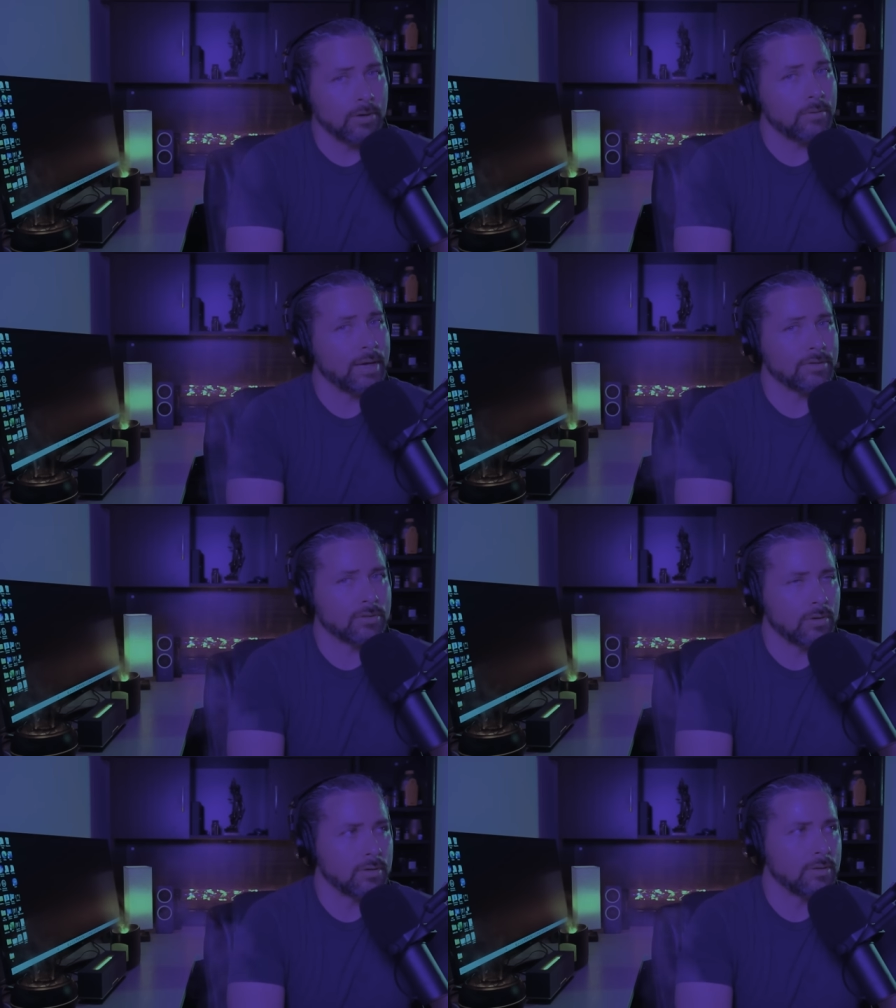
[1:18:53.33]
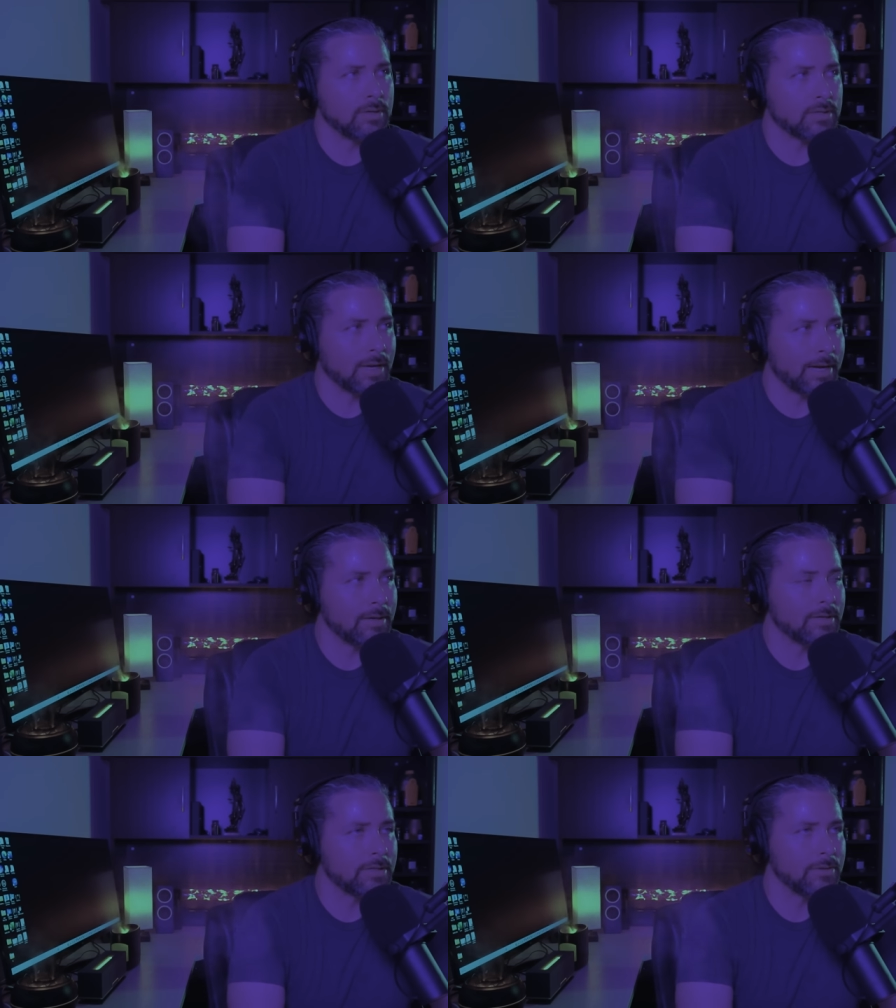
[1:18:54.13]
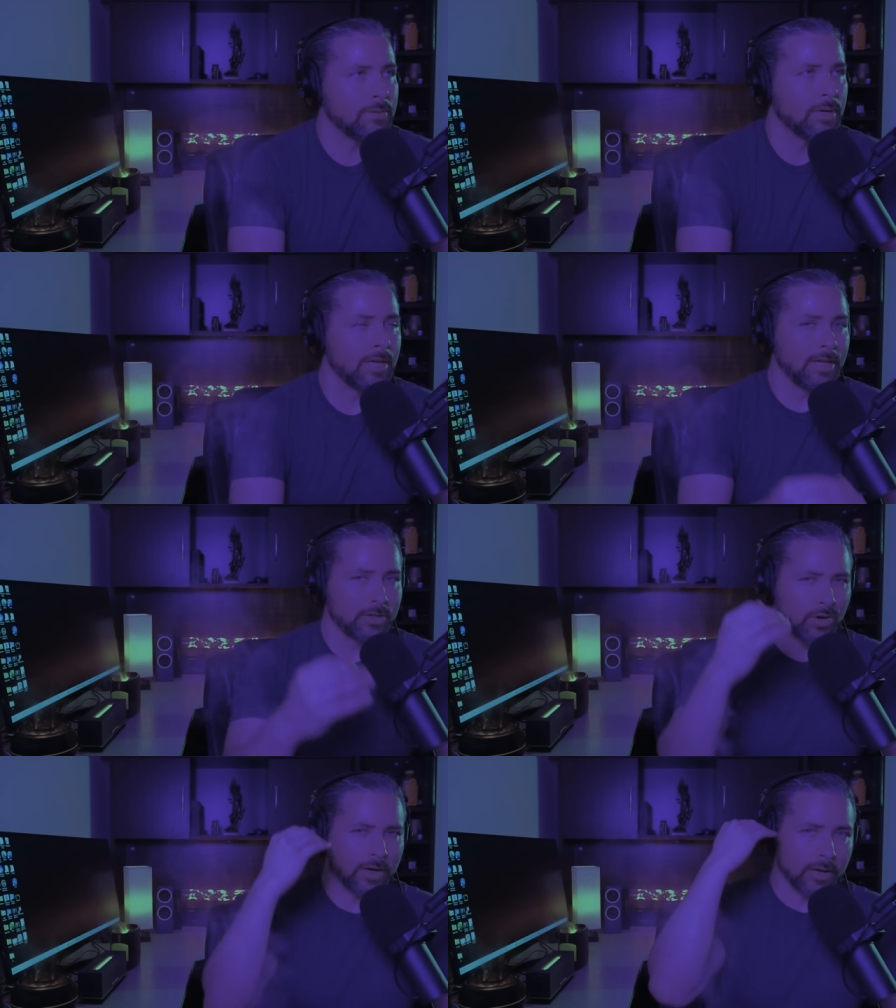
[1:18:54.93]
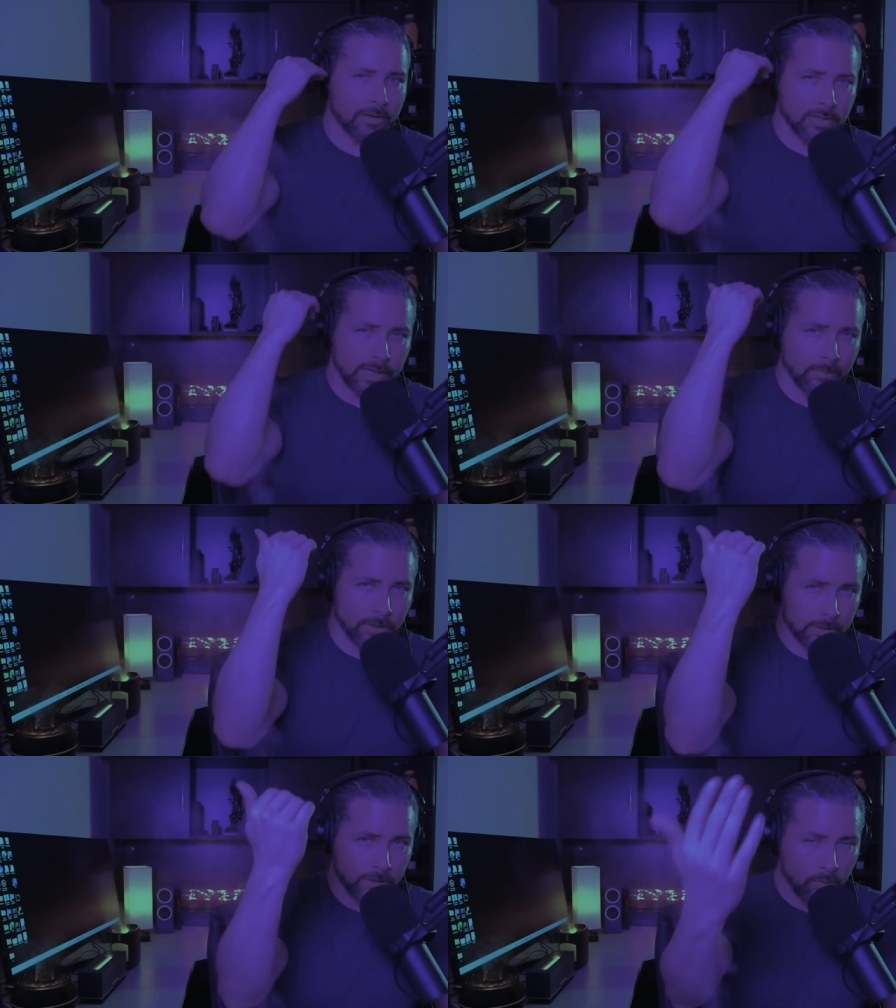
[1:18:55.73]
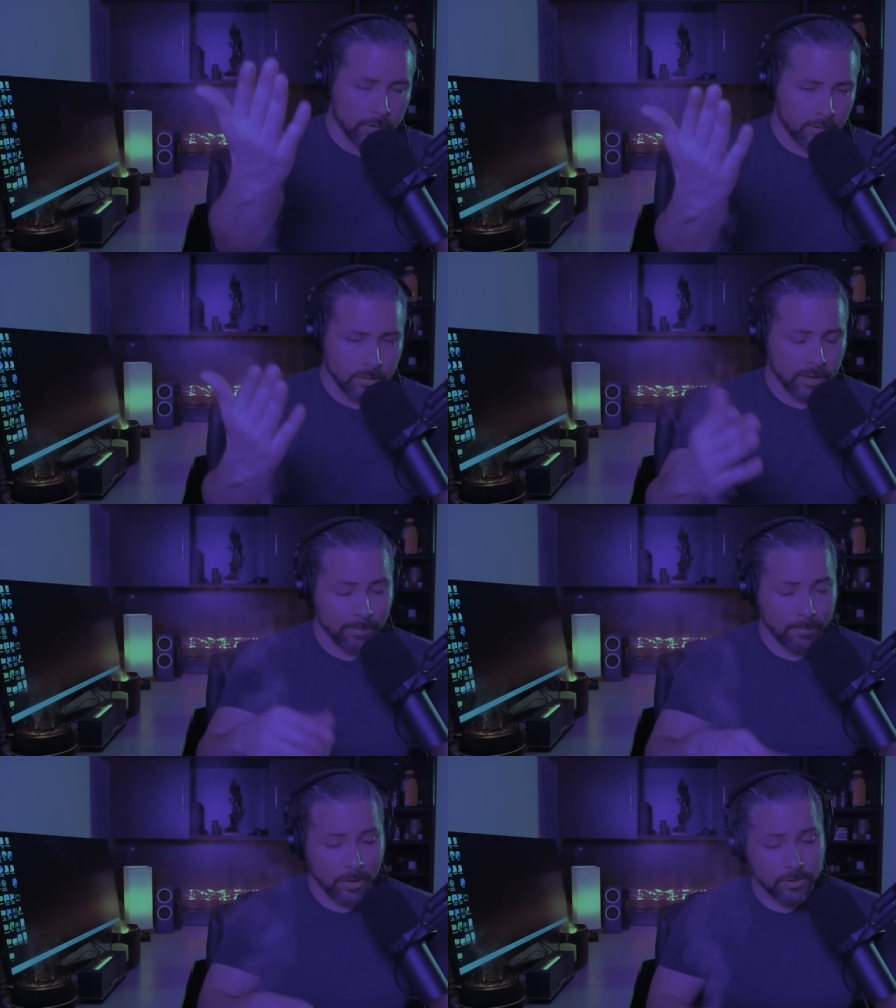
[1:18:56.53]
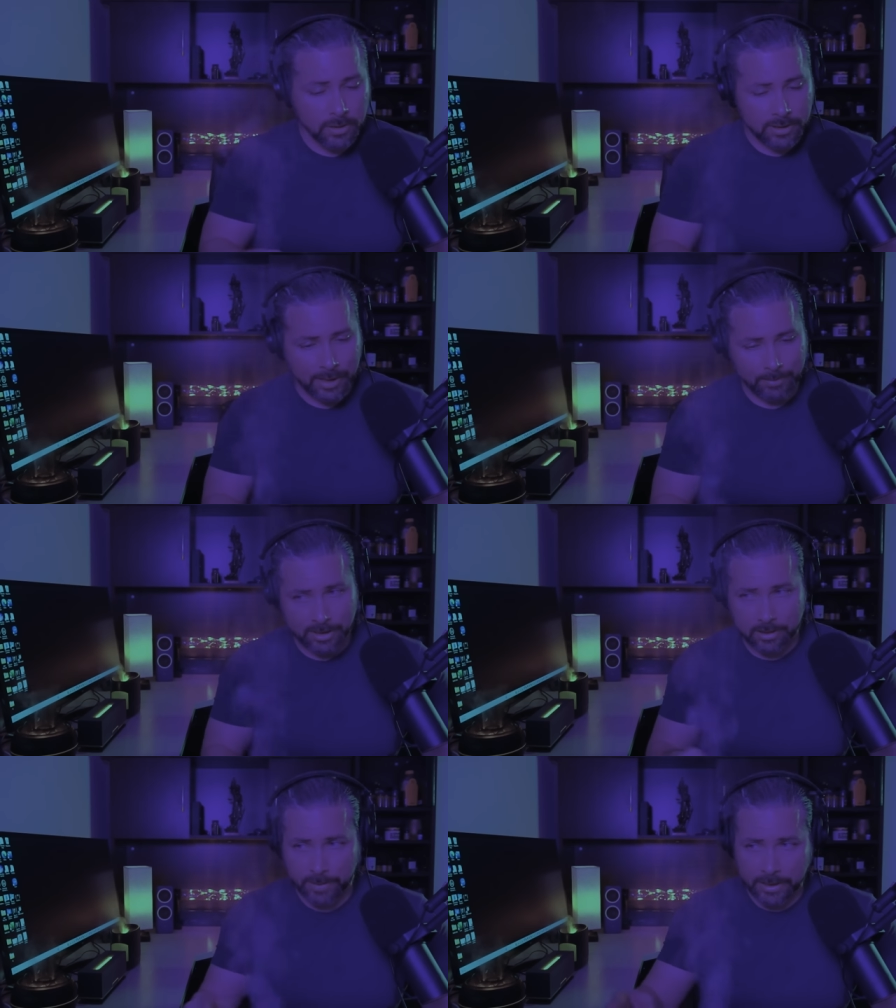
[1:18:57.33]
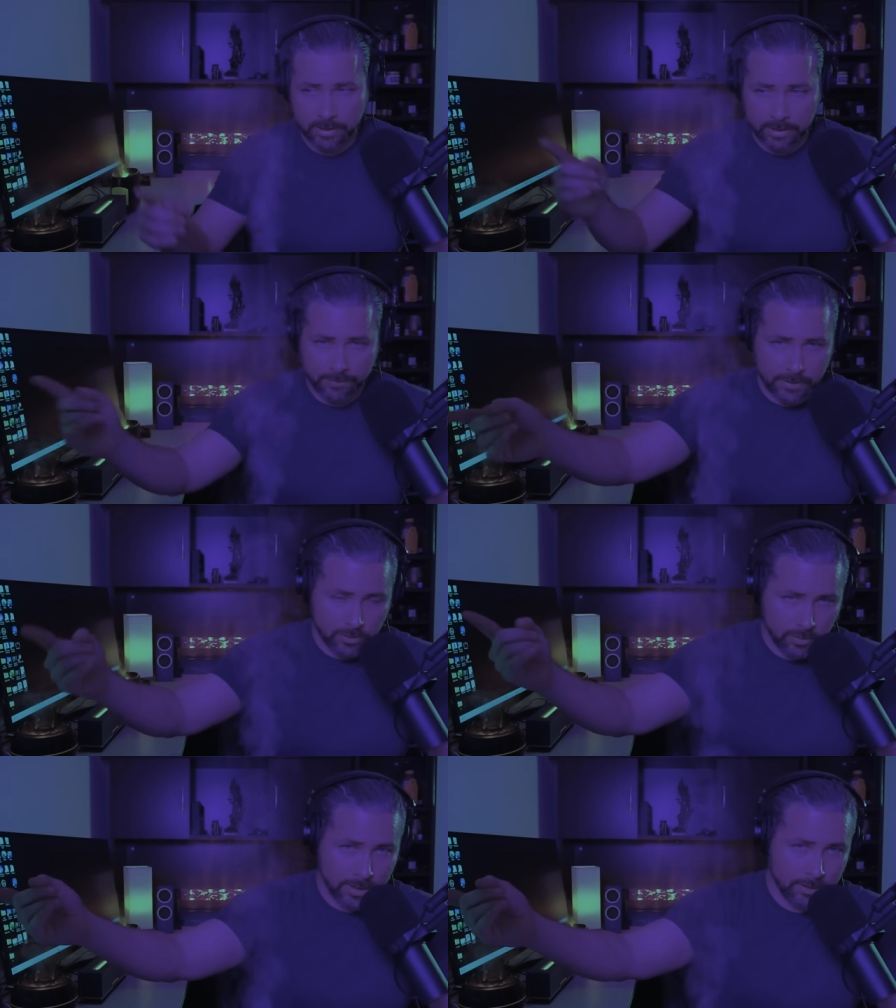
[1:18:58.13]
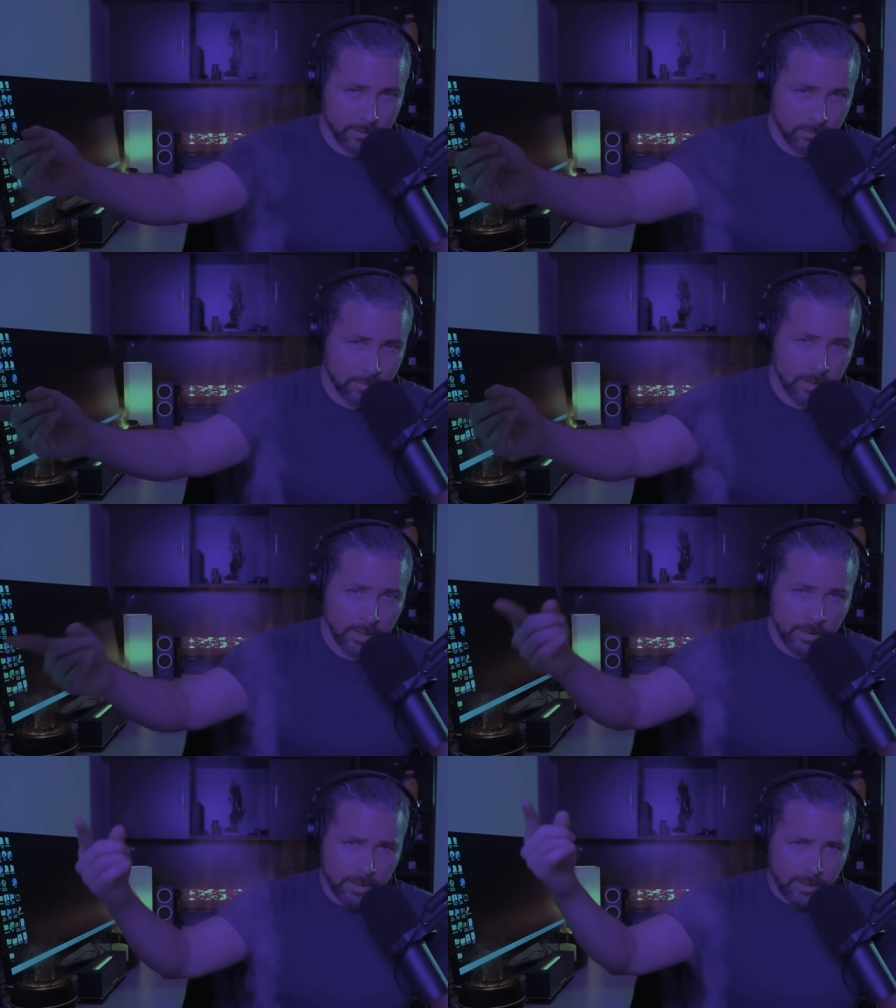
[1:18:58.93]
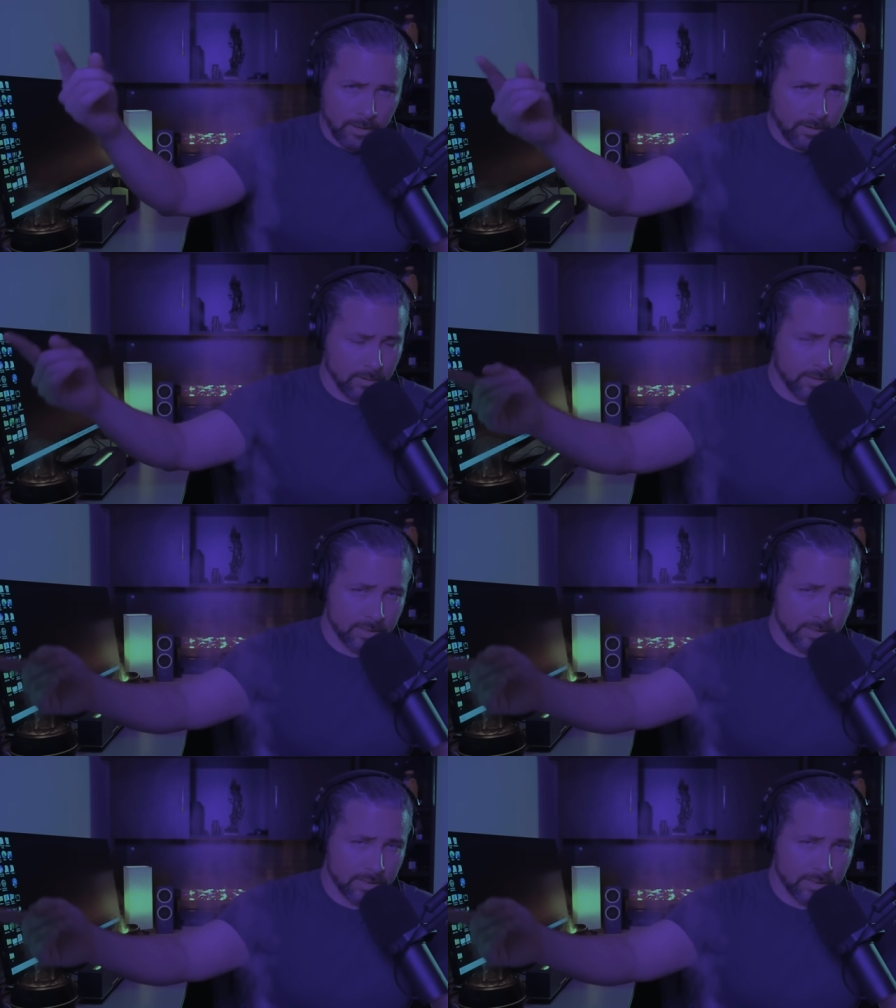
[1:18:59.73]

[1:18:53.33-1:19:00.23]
We don't have a strong desire to try to understand what you're going through. And most of the time, especially if he's trying to do all